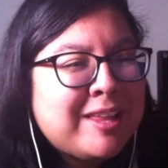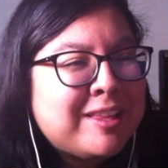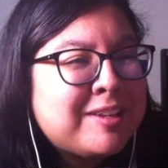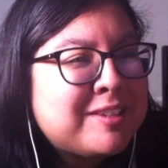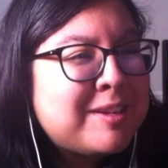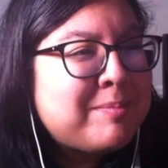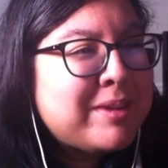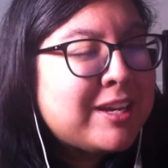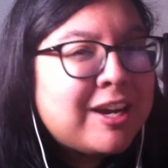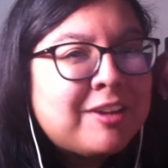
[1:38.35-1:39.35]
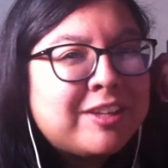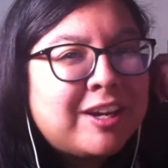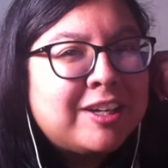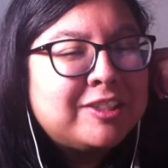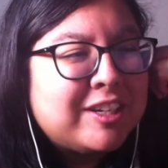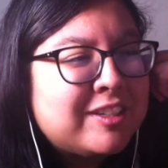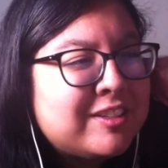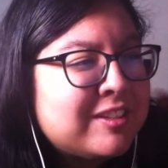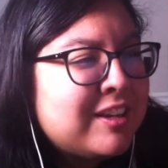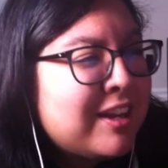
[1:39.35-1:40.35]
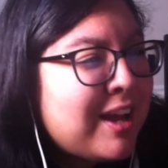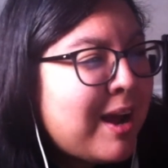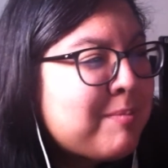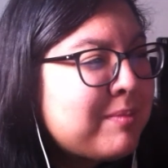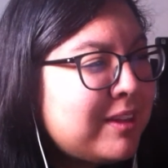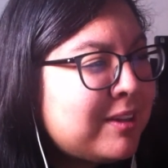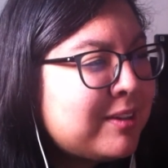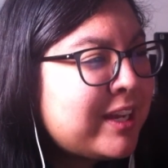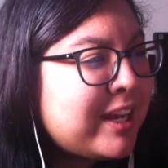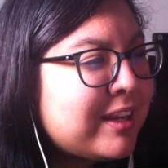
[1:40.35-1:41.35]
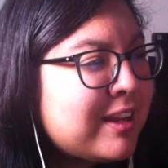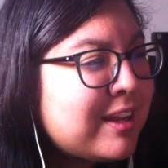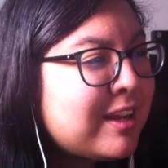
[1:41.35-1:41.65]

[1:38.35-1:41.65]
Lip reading: I thought it was going to be around the hundreds. Okay.